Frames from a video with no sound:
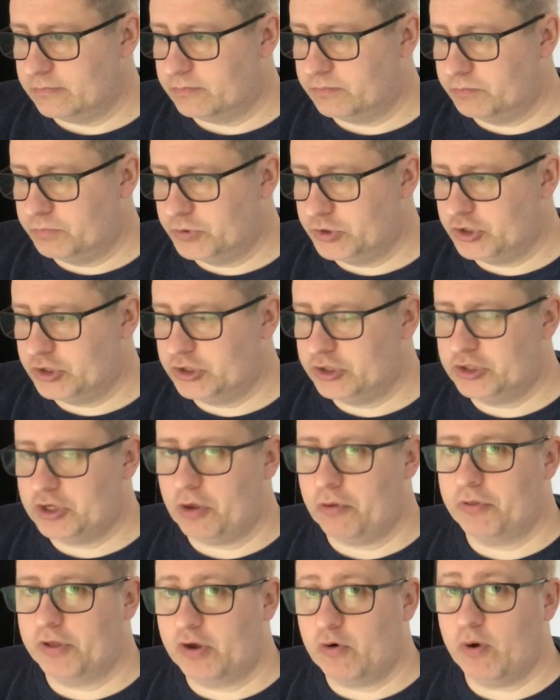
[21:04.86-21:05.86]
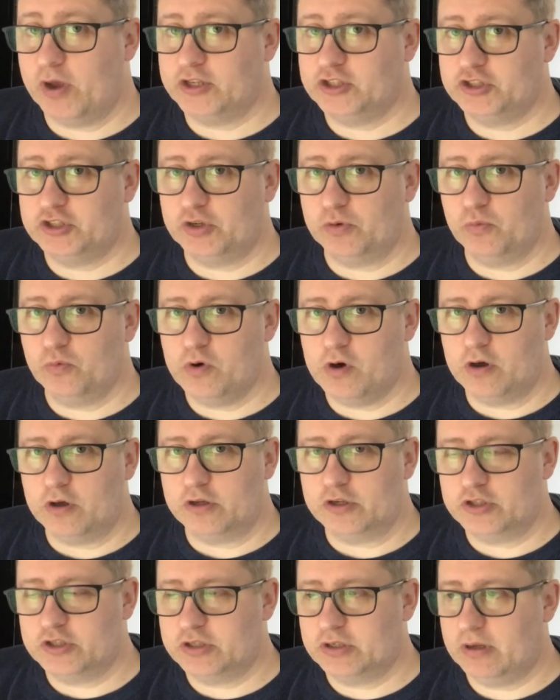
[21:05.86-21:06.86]
so the question
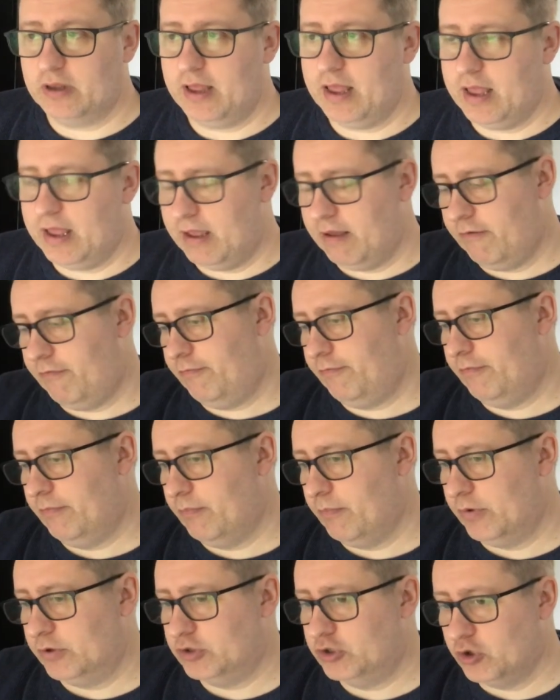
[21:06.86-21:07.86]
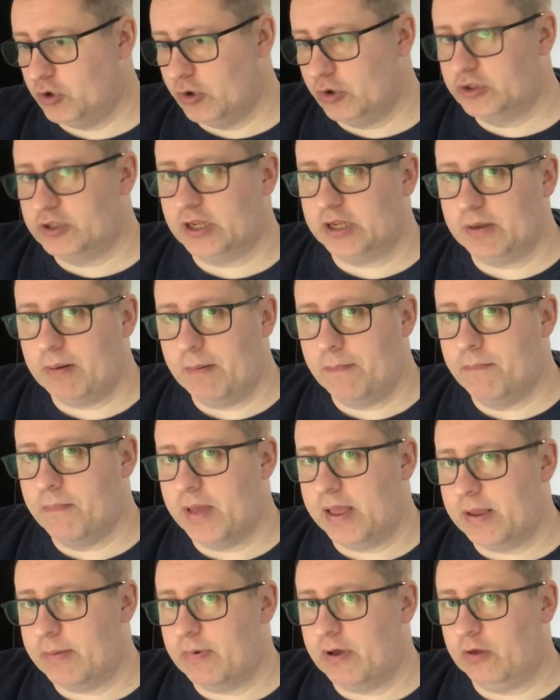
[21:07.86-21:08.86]
was, if my daughter
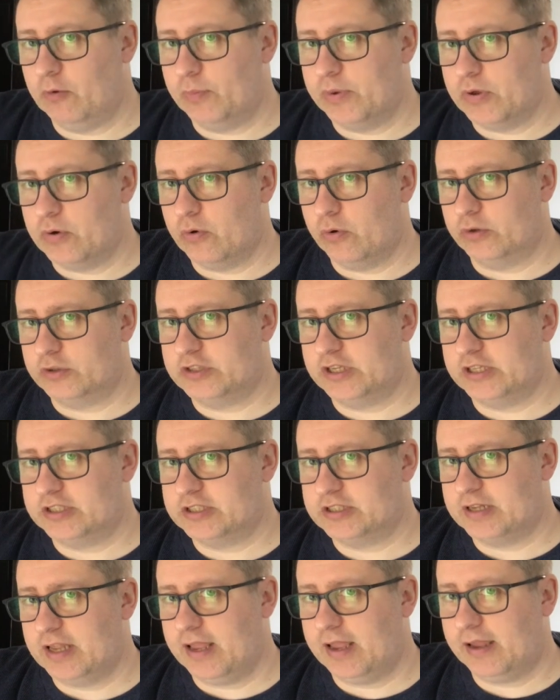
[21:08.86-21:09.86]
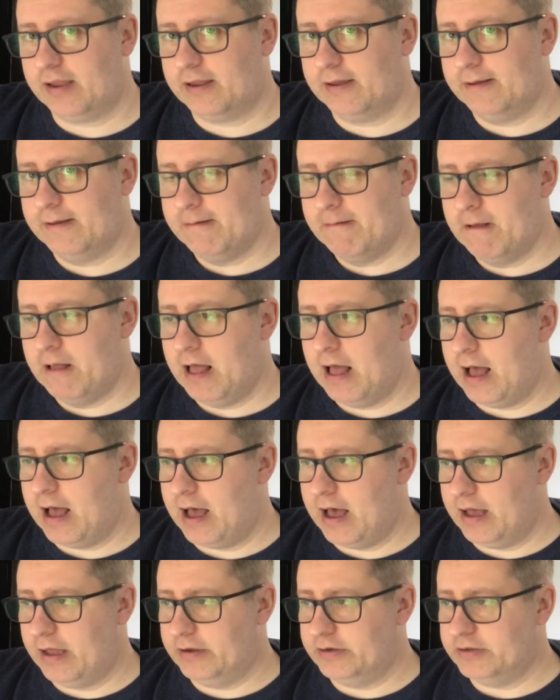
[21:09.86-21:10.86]
may well be autistic,
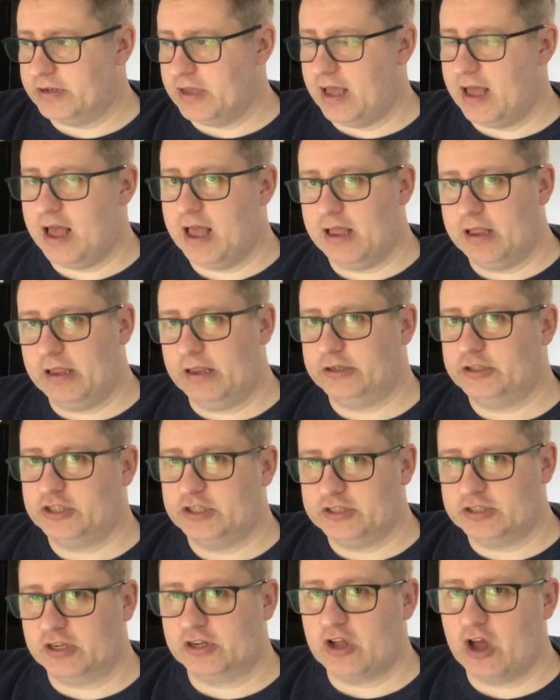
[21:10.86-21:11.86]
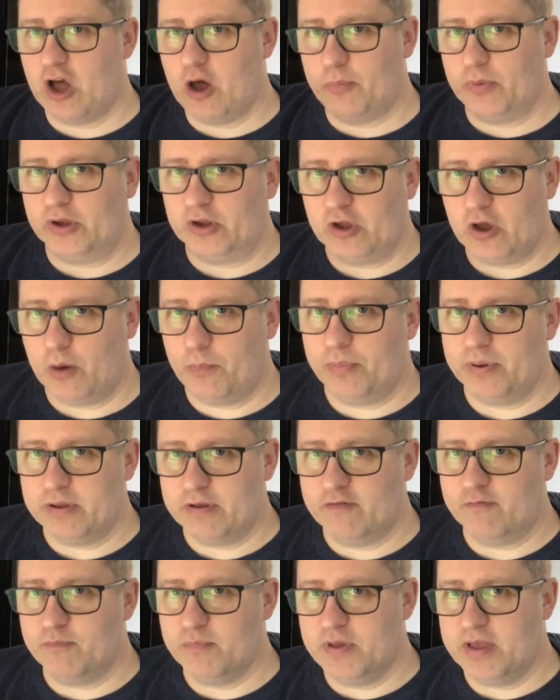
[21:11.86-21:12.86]
and she's a carbon copy
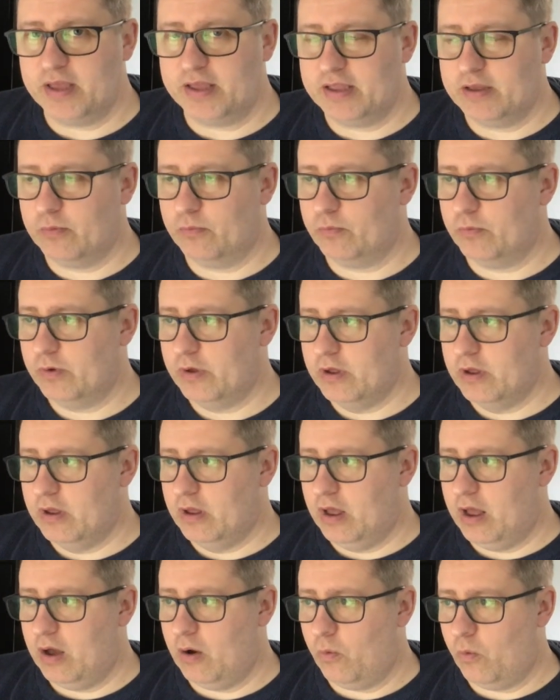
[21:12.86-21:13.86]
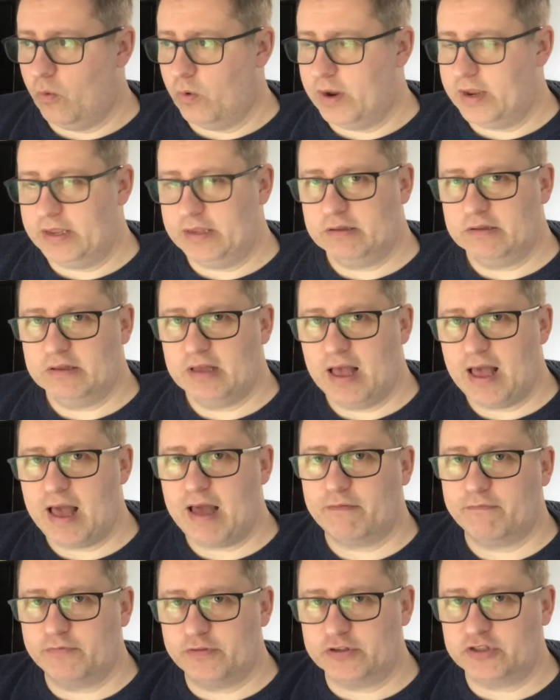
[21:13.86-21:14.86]
of me, and we
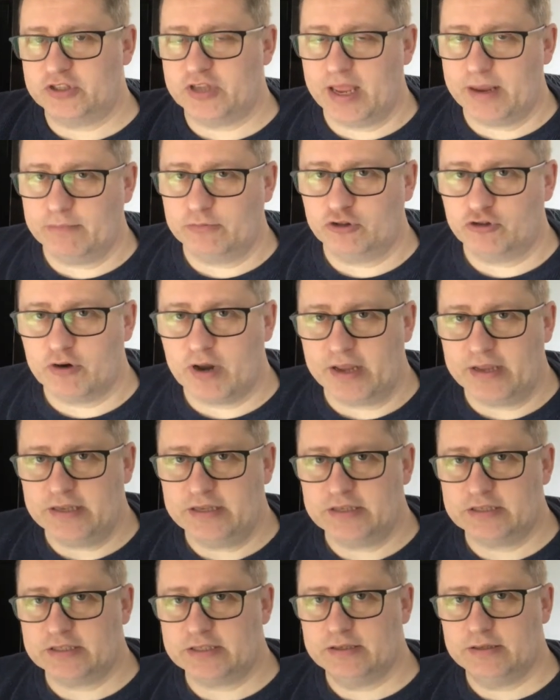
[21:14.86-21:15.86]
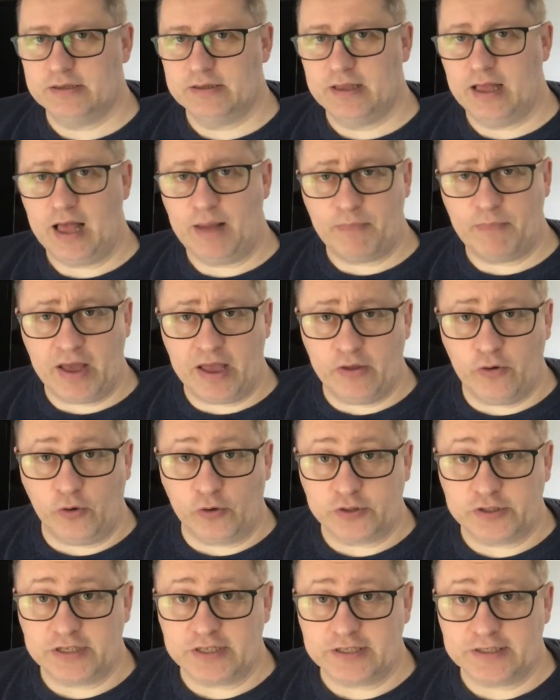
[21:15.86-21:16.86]
have the same traits, am I
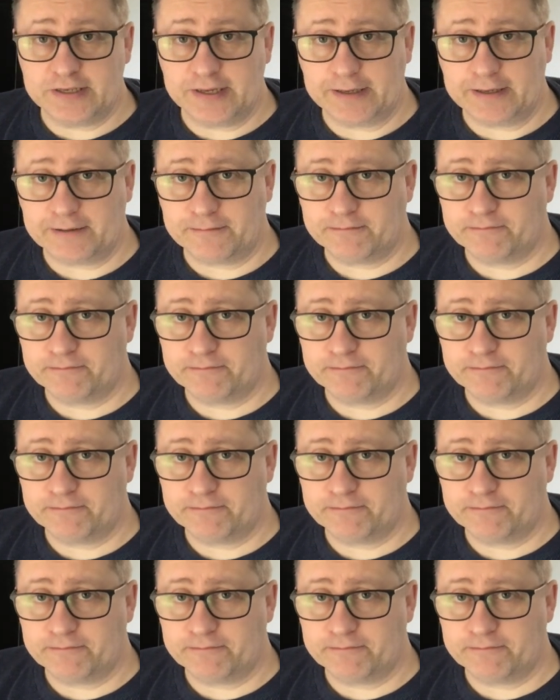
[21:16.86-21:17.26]
autistic?